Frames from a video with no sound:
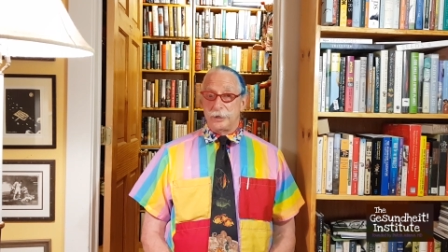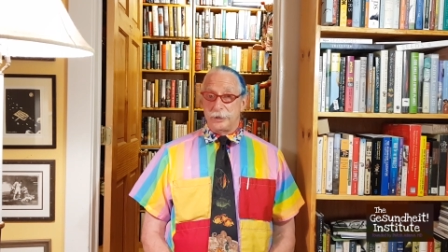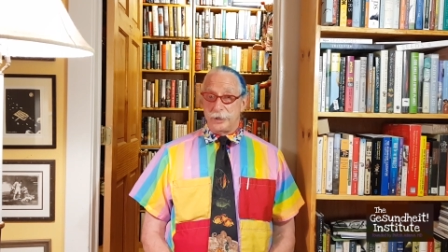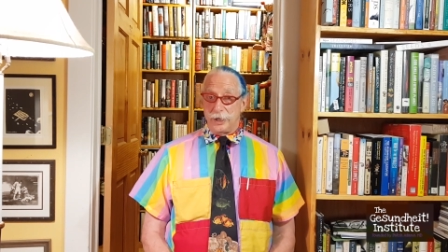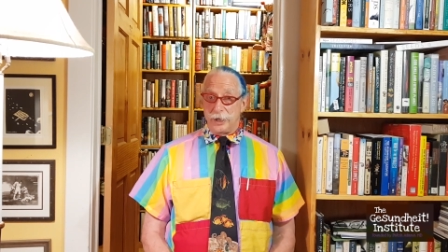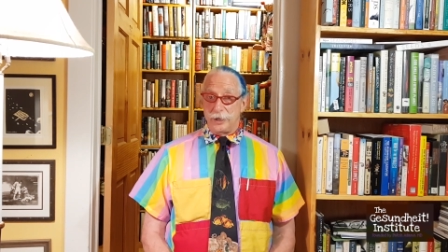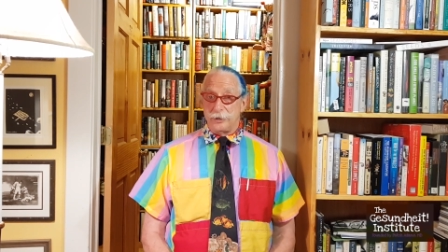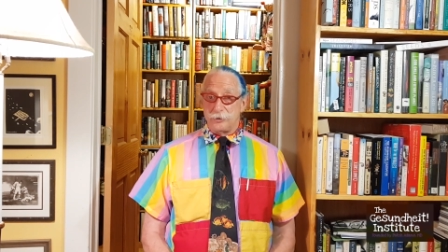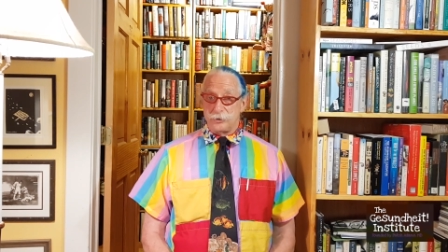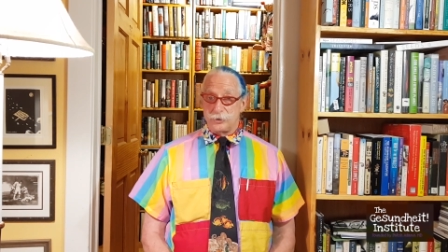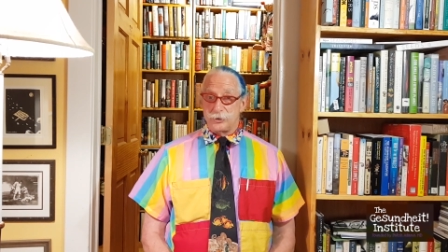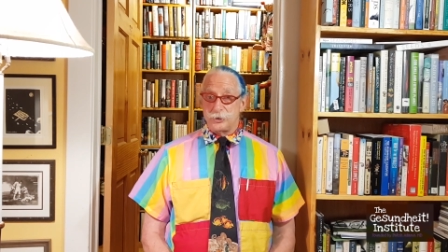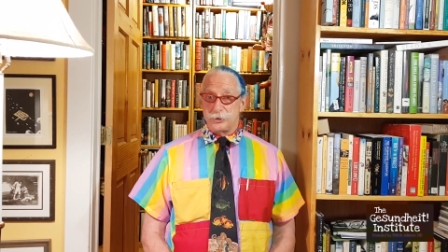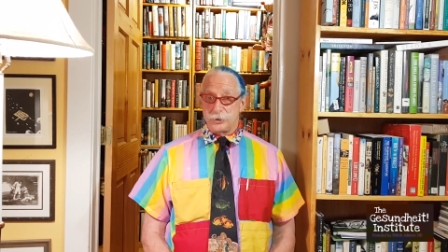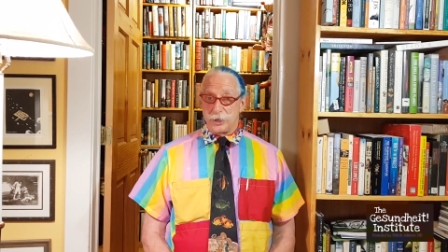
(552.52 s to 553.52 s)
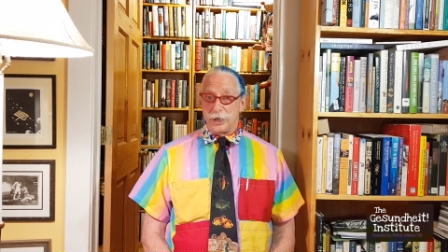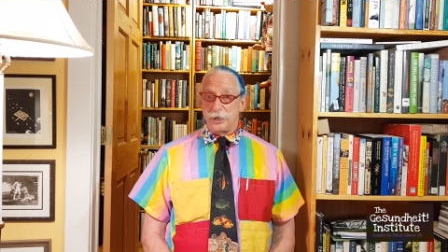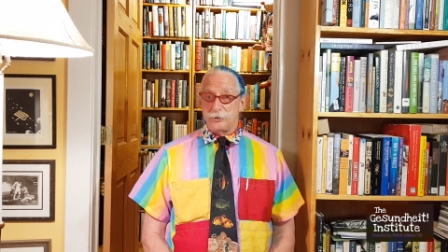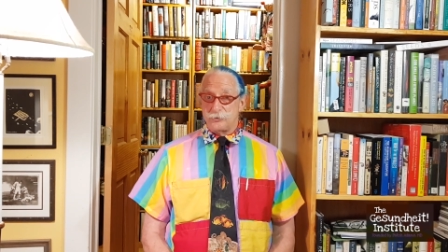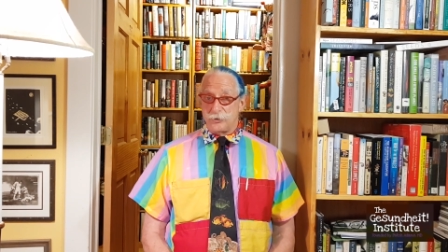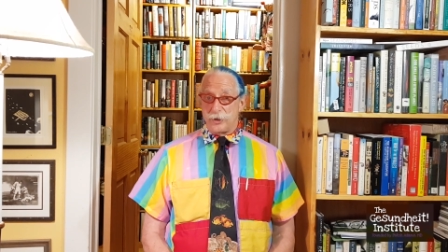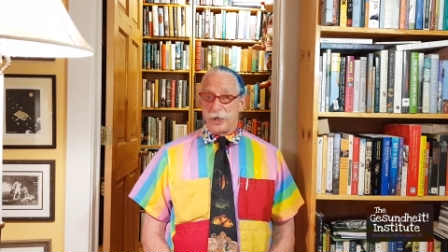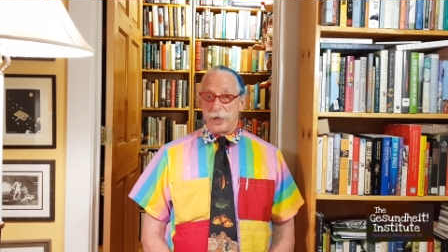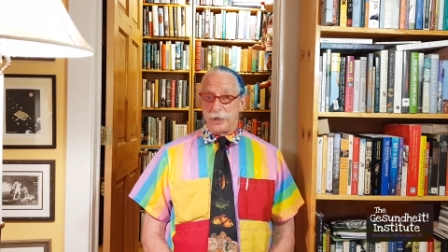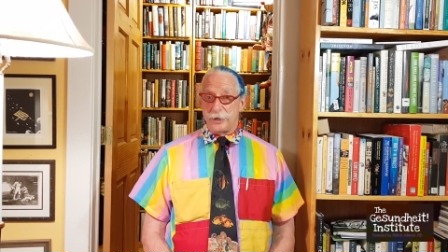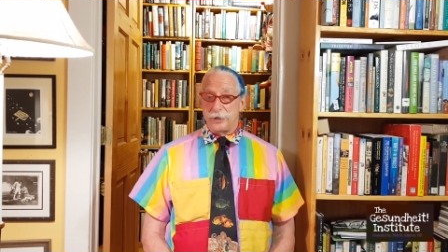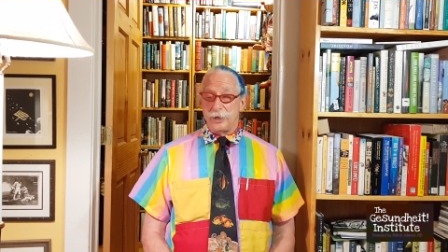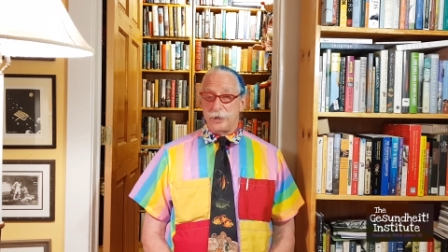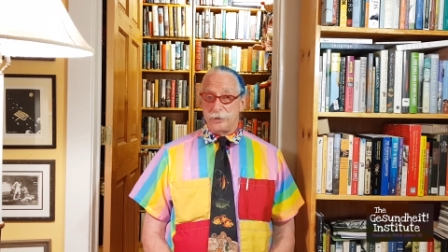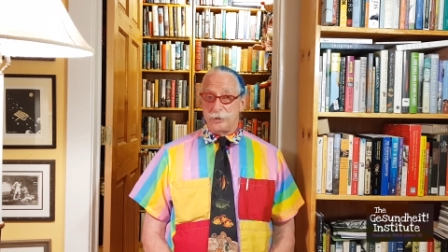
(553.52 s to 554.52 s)
can't change
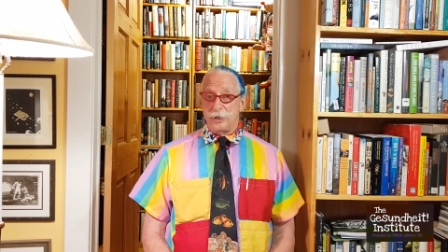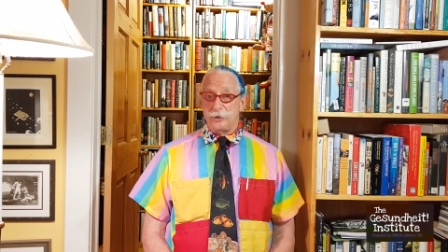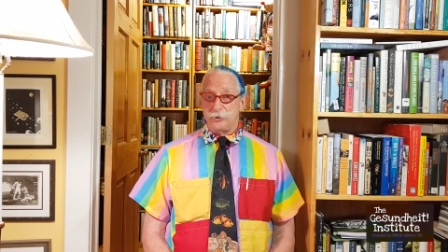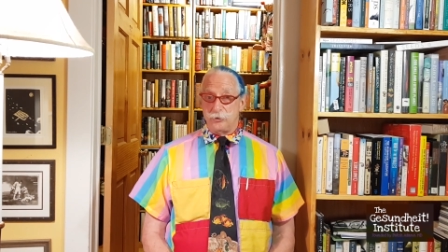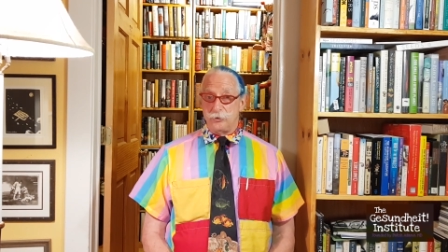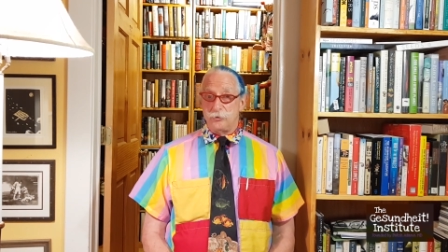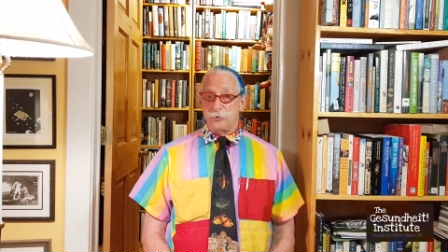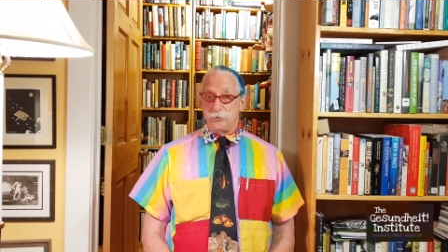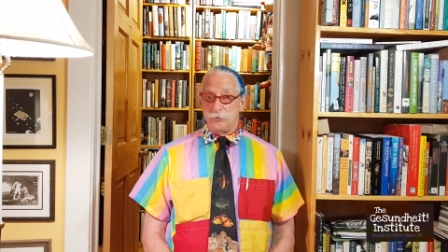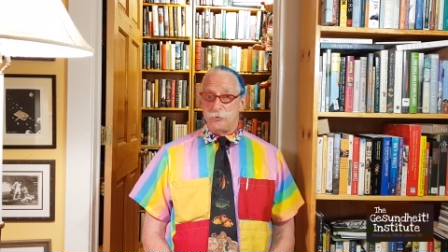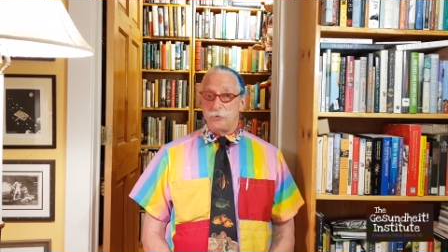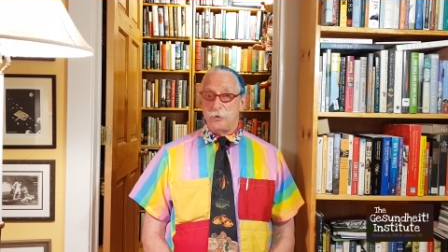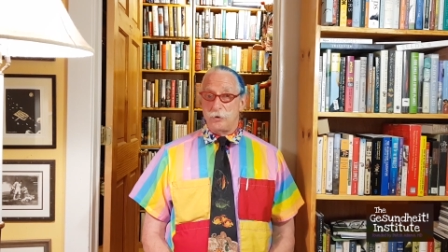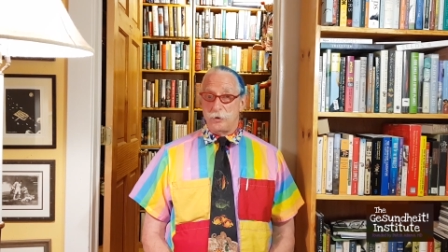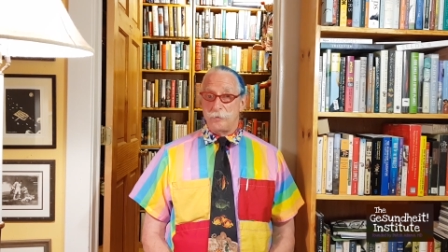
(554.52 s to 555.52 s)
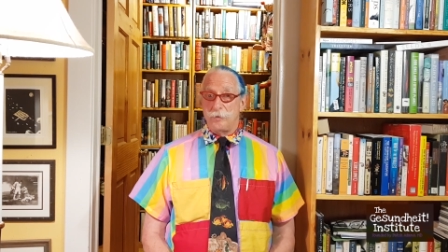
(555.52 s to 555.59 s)
that and that you